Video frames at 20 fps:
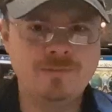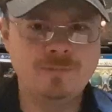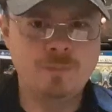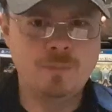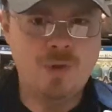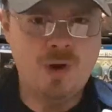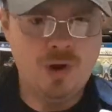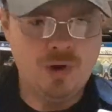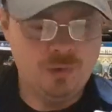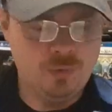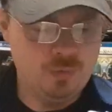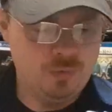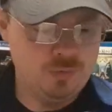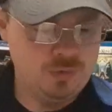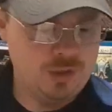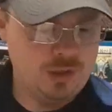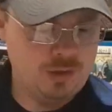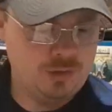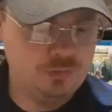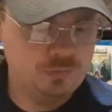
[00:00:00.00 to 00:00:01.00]
model
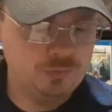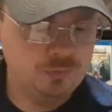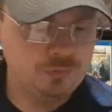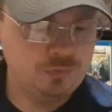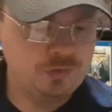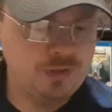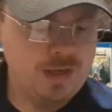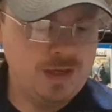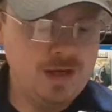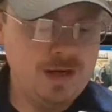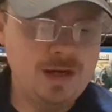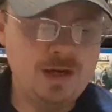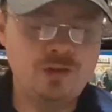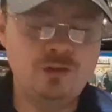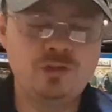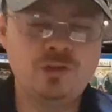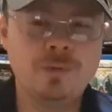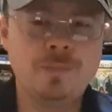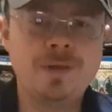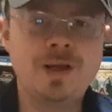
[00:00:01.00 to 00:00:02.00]
consoles.
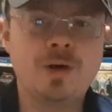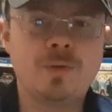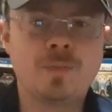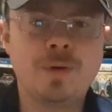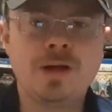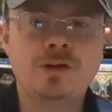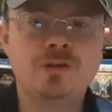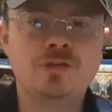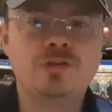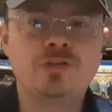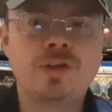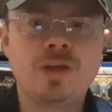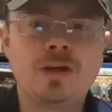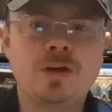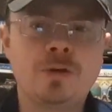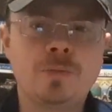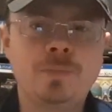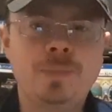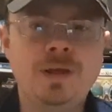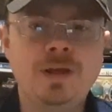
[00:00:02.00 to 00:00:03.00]
There's going to be a regular
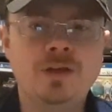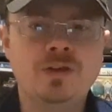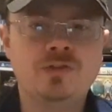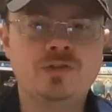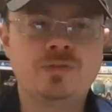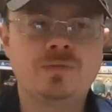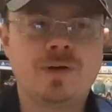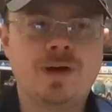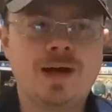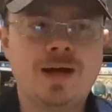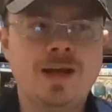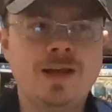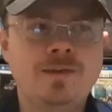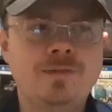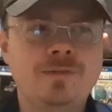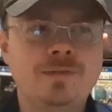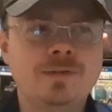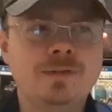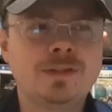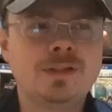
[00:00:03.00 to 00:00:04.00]
standard PS5,
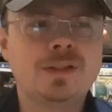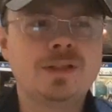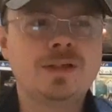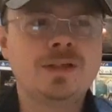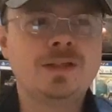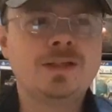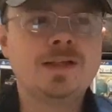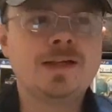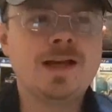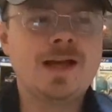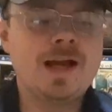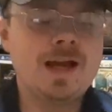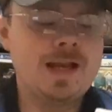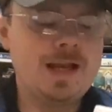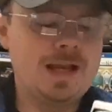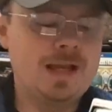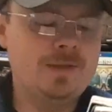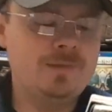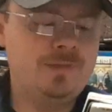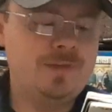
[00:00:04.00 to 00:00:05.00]

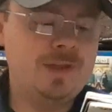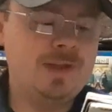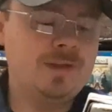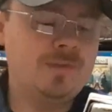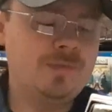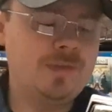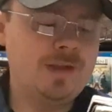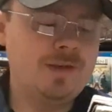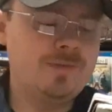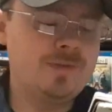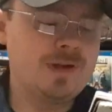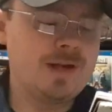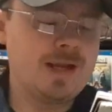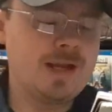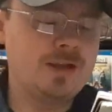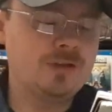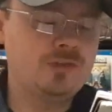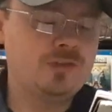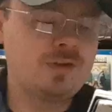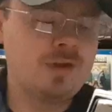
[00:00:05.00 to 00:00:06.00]
and then they've
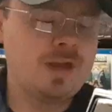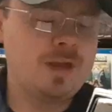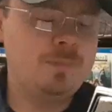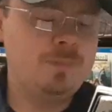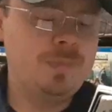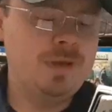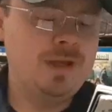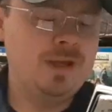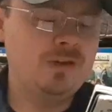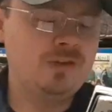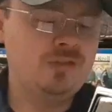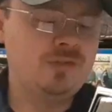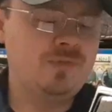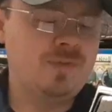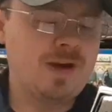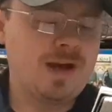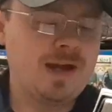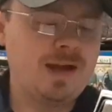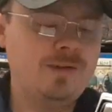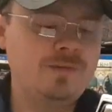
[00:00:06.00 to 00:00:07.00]
announced a
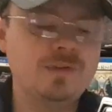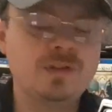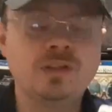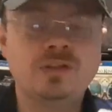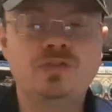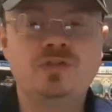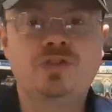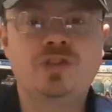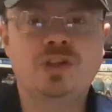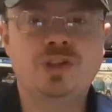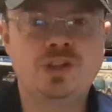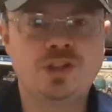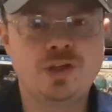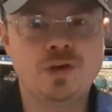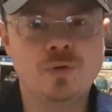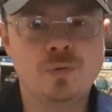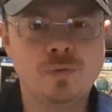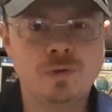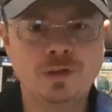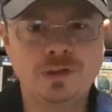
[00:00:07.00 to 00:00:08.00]
PS5
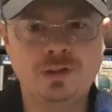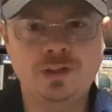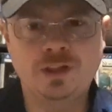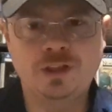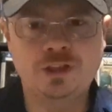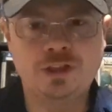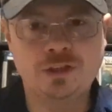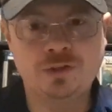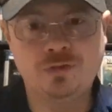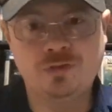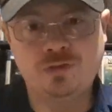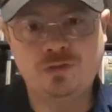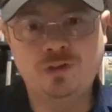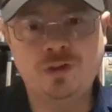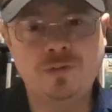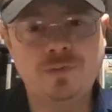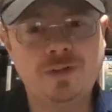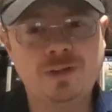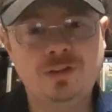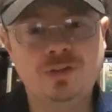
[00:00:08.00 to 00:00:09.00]
digital edition.
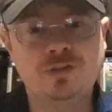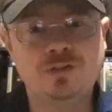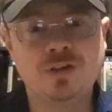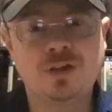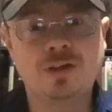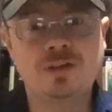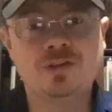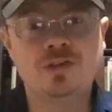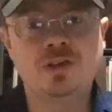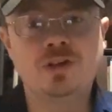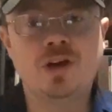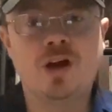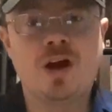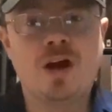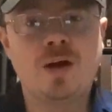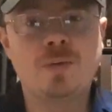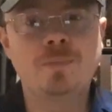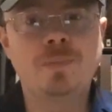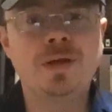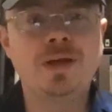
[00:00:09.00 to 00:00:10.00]
So they decided to
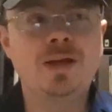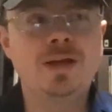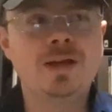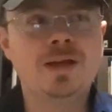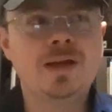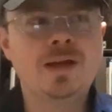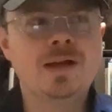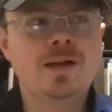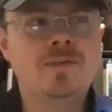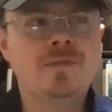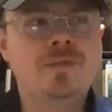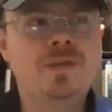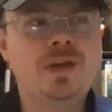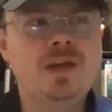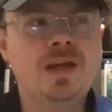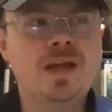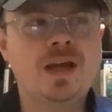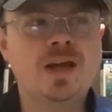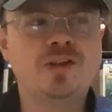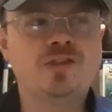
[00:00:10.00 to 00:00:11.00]
copy
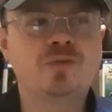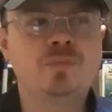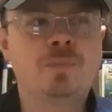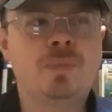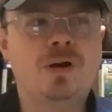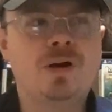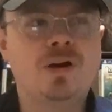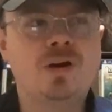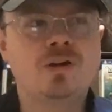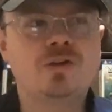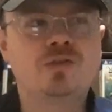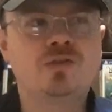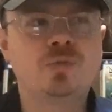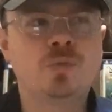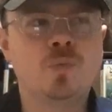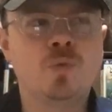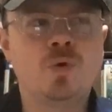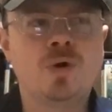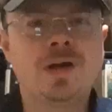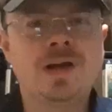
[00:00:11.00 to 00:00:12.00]
the Xbox
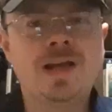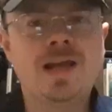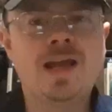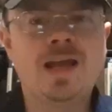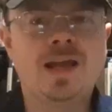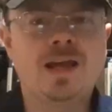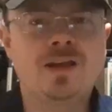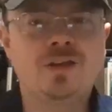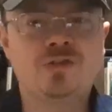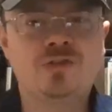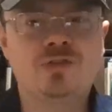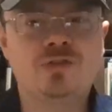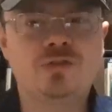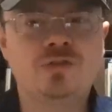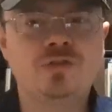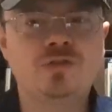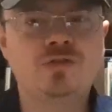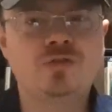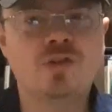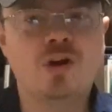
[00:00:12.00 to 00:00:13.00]
One S
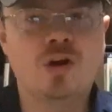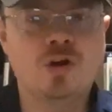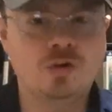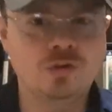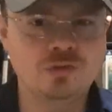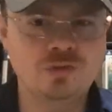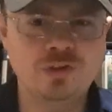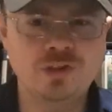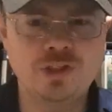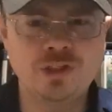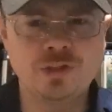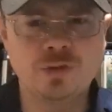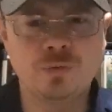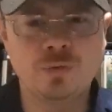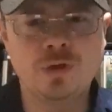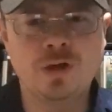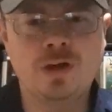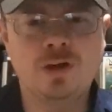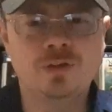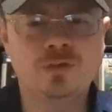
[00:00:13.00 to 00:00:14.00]
all digital
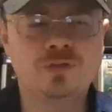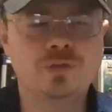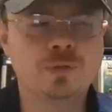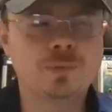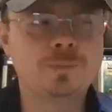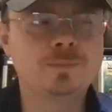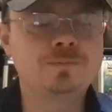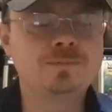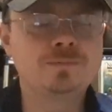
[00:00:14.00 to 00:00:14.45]
console,